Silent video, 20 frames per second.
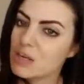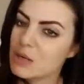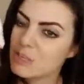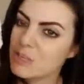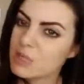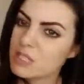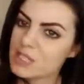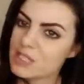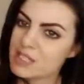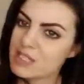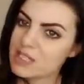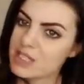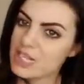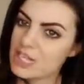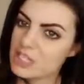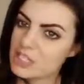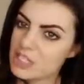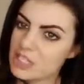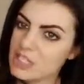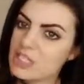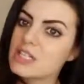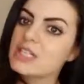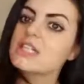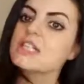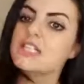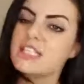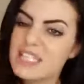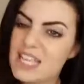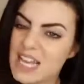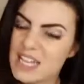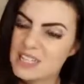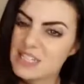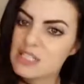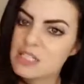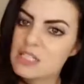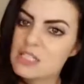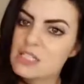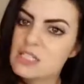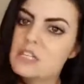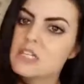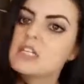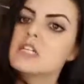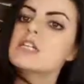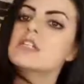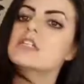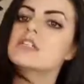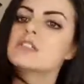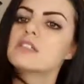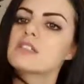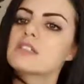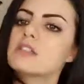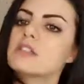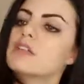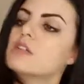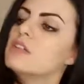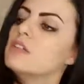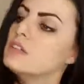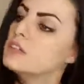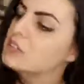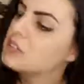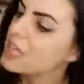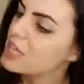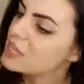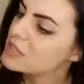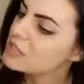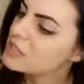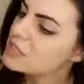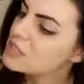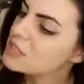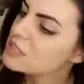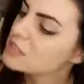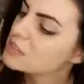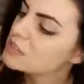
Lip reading: Aren't birds intelligent? Yes. Yes.